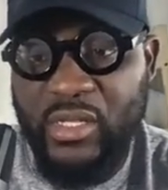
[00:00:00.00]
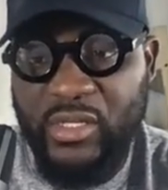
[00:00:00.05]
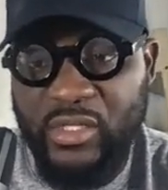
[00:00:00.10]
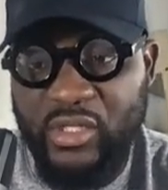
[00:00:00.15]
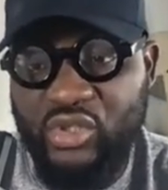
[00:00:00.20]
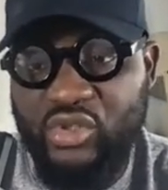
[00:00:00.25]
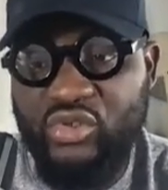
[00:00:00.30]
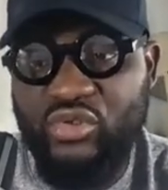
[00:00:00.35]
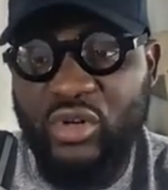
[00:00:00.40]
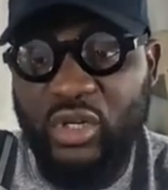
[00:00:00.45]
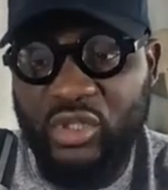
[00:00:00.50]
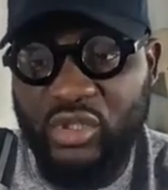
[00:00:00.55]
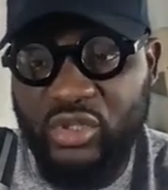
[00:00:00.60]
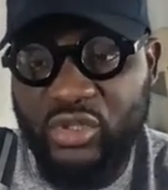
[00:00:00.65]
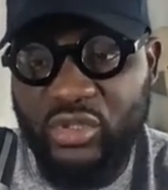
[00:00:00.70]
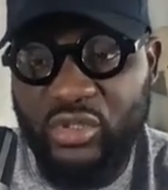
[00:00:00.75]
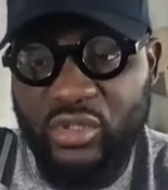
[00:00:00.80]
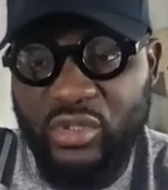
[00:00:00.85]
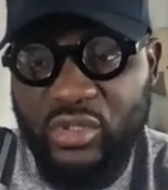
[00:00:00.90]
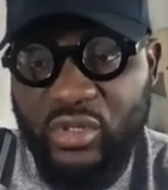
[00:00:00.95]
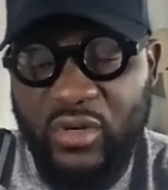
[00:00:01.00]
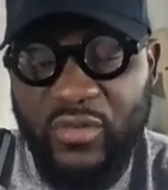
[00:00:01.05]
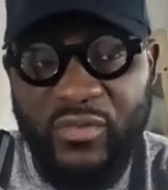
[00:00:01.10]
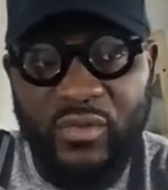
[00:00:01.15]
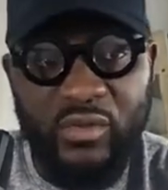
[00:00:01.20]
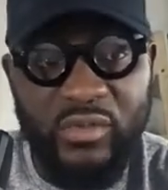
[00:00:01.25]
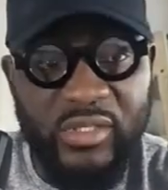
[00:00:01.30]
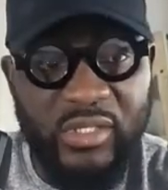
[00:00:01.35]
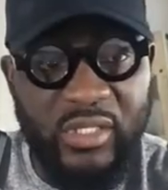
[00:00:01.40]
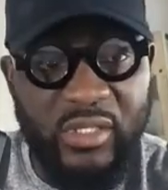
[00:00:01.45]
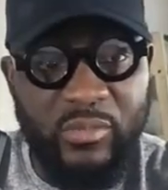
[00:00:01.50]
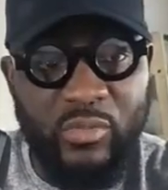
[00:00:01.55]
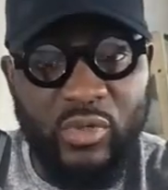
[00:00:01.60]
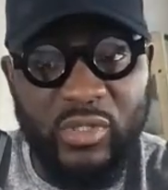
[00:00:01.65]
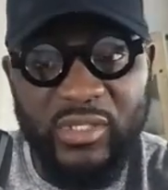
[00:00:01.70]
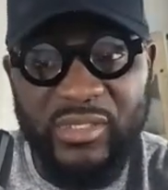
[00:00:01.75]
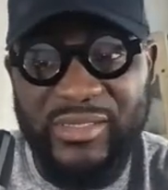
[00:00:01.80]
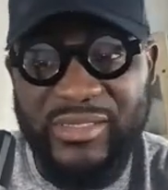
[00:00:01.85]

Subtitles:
the structure of your team or the